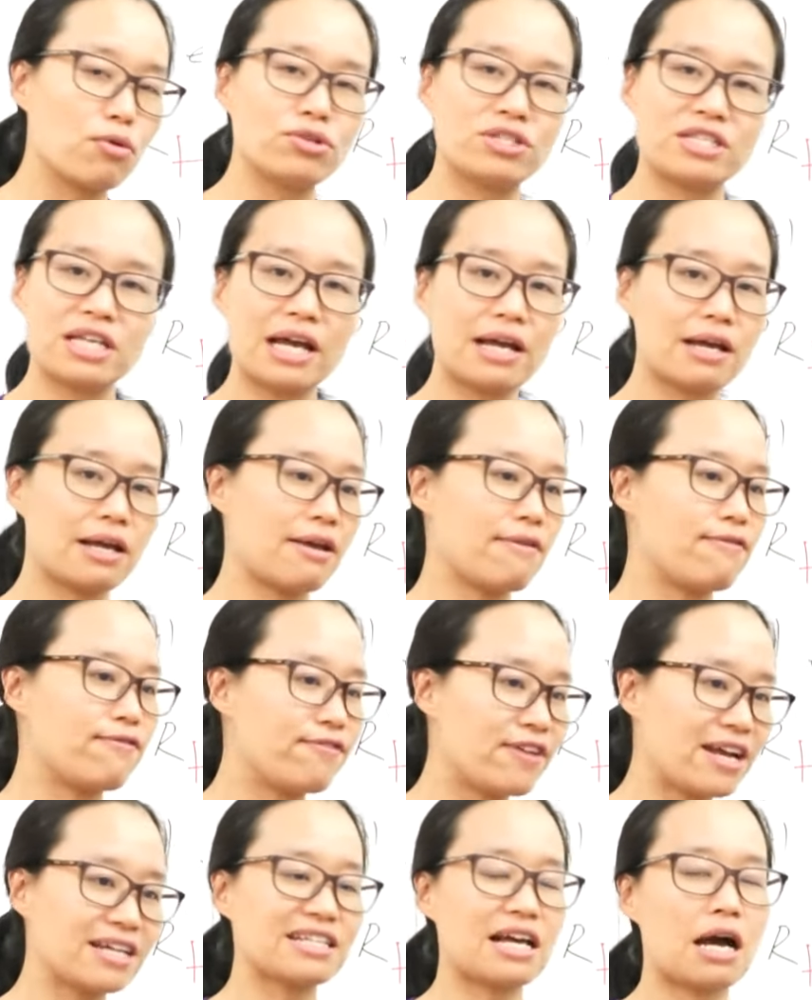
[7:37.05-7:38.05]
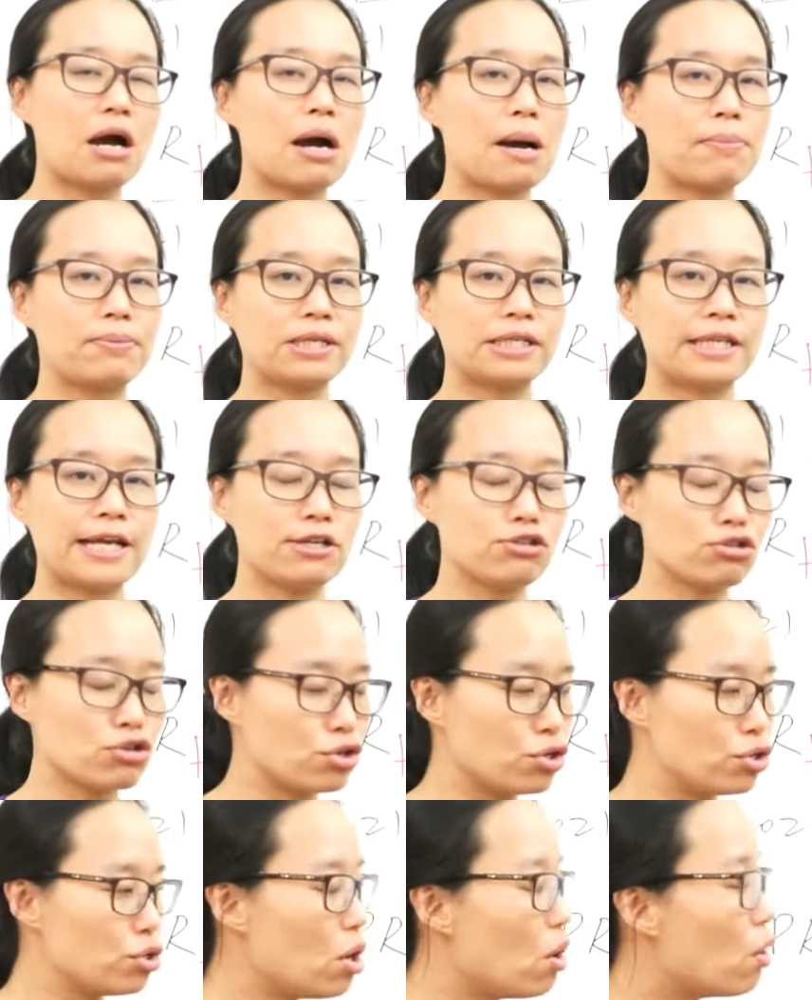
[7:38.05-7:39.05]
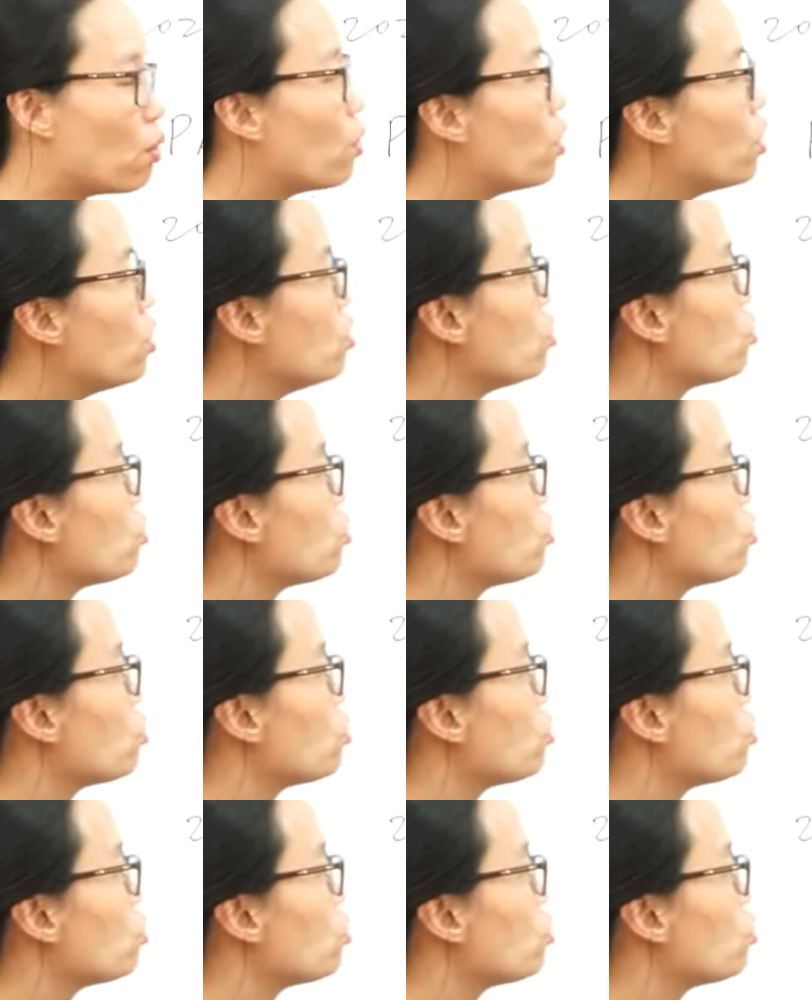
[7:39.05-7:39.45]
Will that affect our application?" No.